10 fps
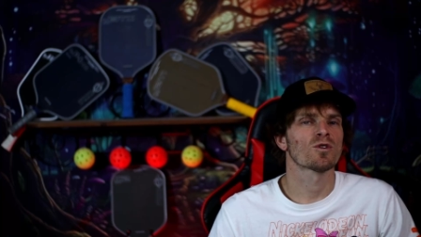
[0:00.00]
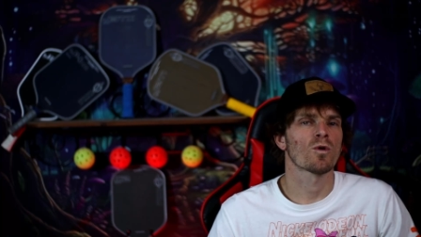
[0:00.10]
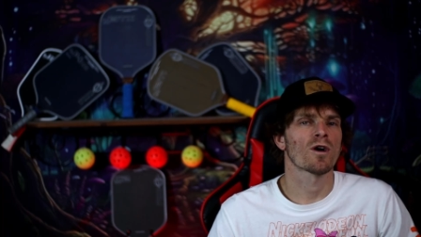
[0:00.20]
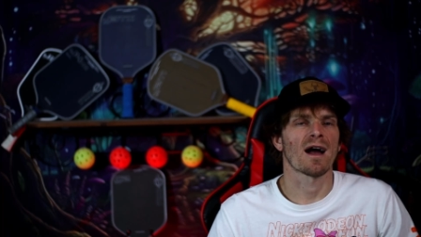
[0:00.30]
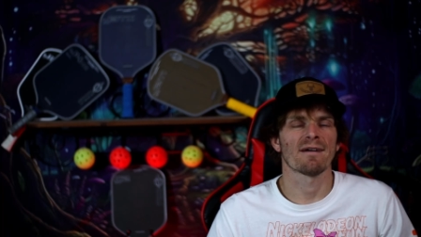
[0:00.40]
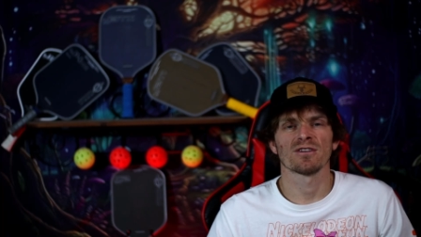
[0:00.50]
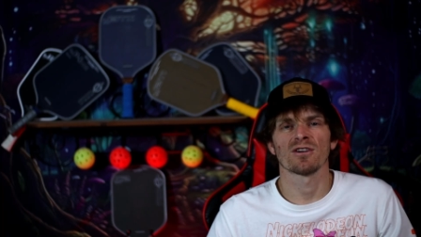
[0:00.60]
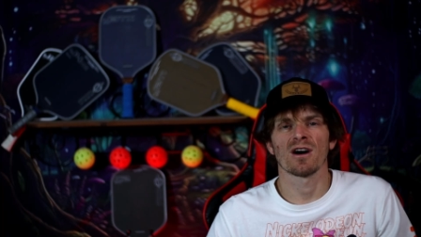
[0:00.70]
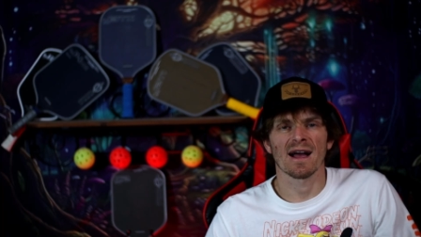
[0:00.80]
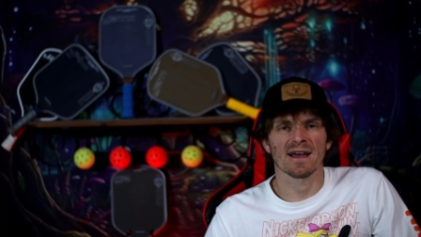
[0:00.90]
to where I
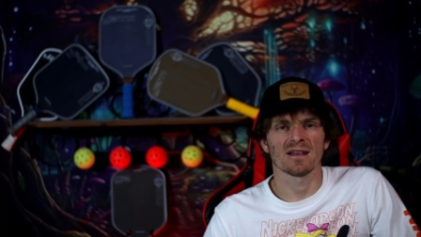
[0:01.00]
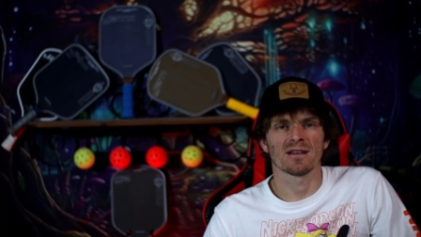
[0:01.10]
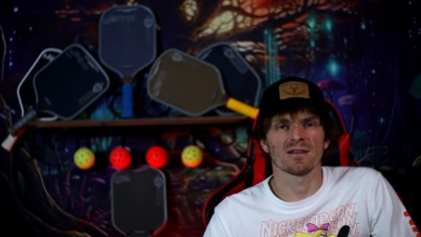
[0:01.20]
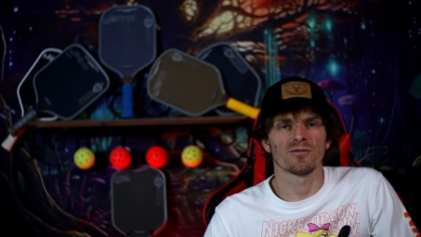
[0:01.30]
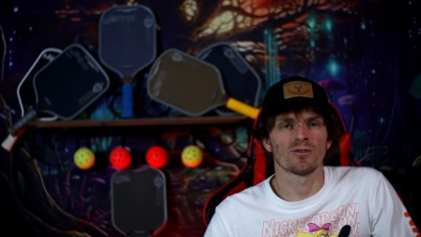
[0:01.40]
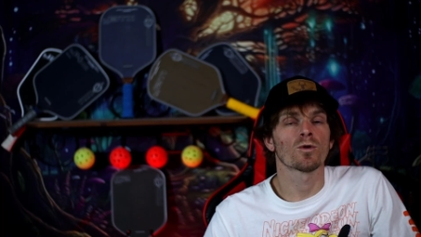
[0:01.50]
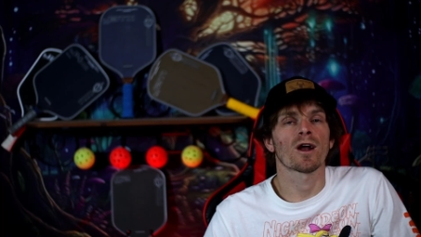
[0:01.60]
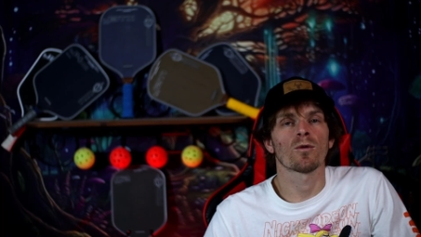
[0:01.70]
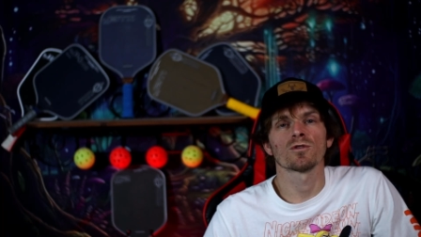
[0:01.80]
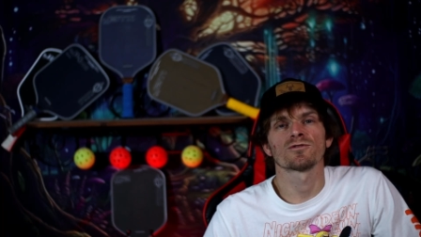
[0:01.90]
feel I can do what
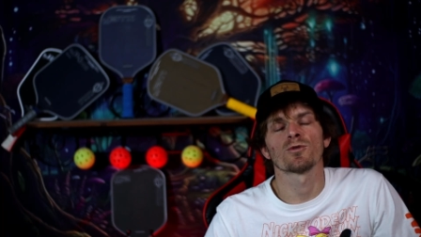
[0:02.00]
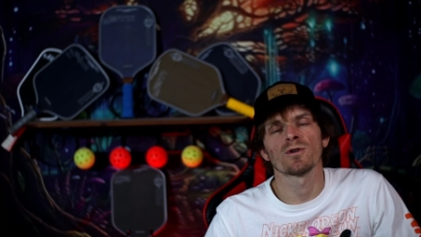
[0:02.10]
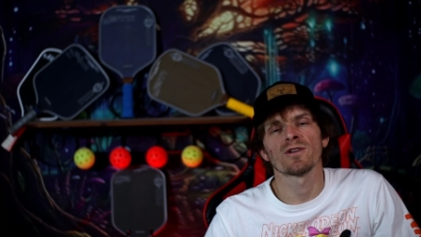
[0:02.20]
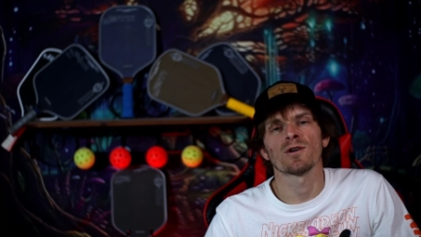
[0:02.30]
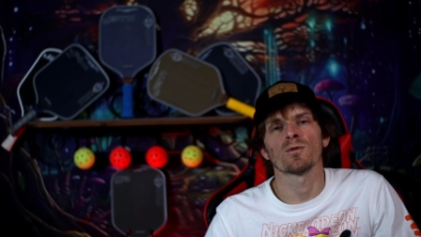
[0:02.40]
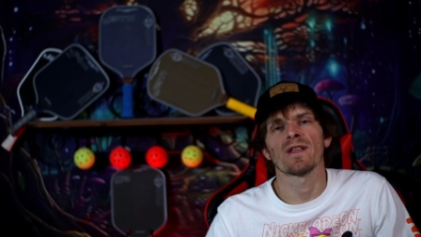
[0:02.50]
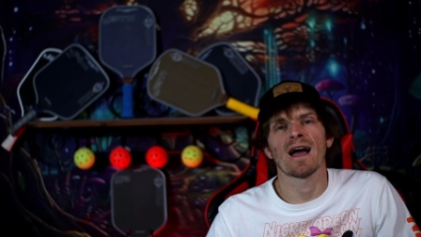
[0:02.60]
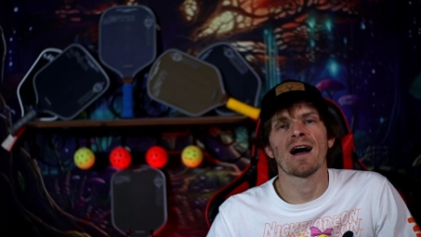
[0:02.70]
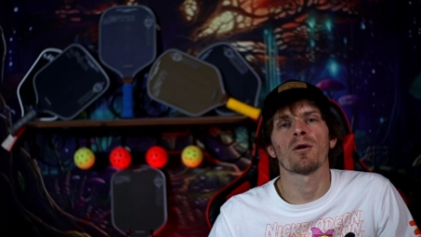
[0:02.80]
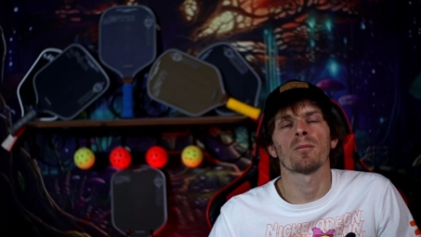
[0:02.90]
I want to with it
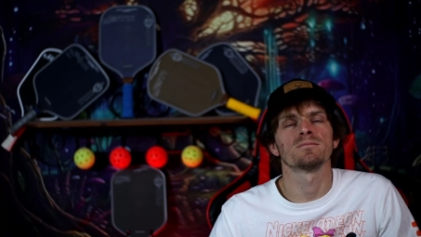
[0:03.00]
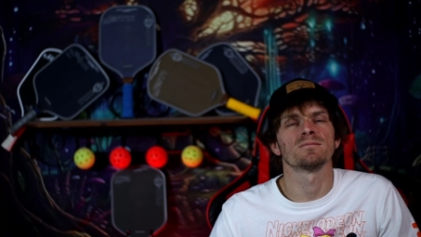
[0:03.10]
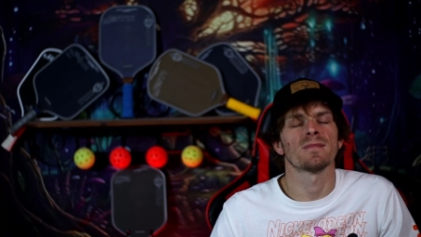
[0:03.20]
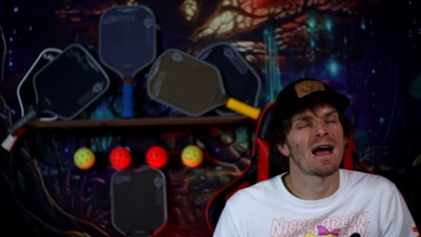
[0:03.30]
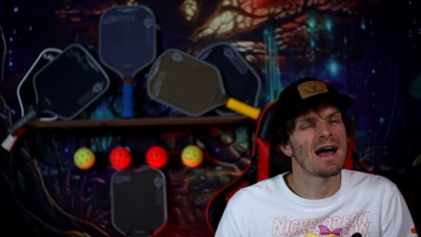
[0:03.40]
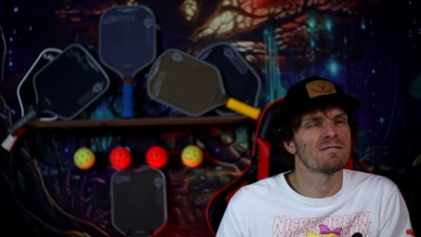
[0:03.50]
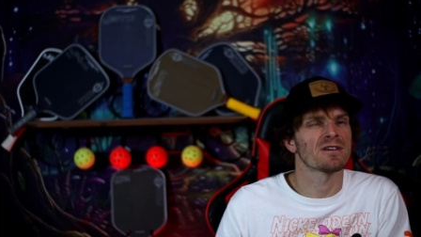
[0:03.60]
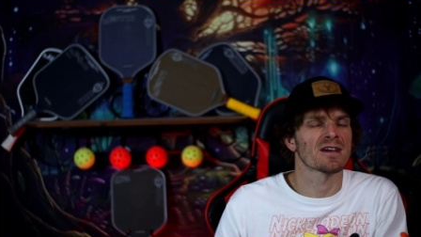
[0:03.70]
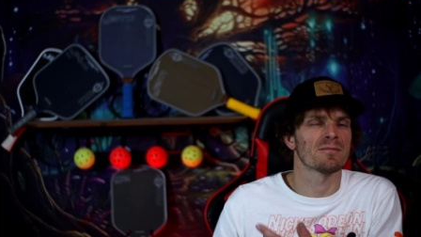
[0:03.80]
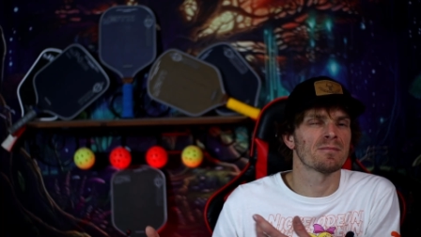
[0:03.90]
without
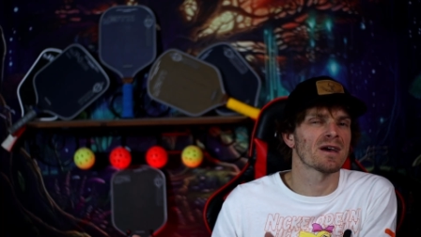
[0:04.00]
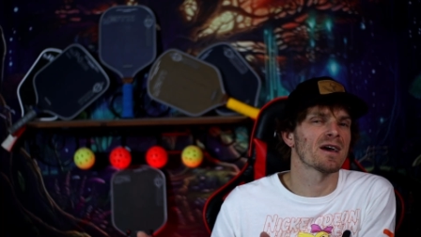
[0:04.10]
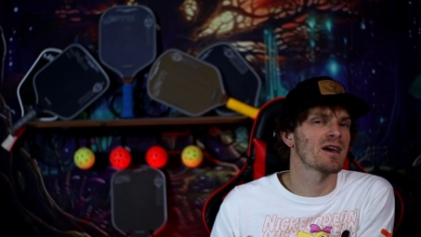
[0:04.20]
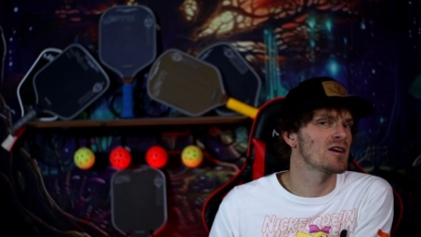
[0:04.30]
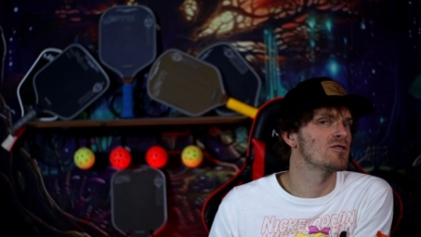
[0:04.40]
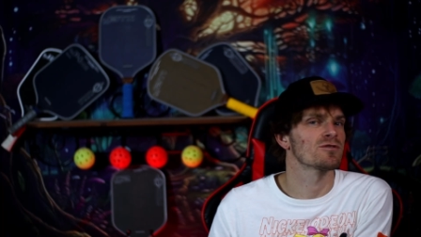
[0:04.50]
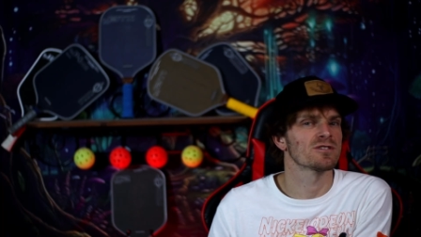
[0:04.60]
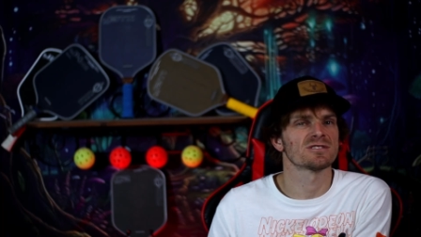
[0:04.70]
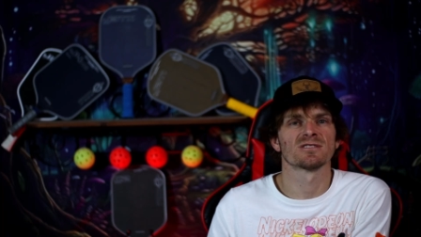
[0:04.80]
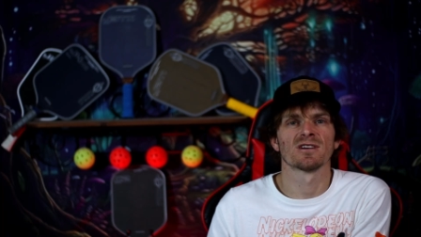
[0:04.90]
having it be a
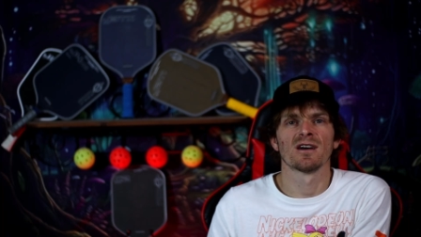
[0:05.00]
hindrance.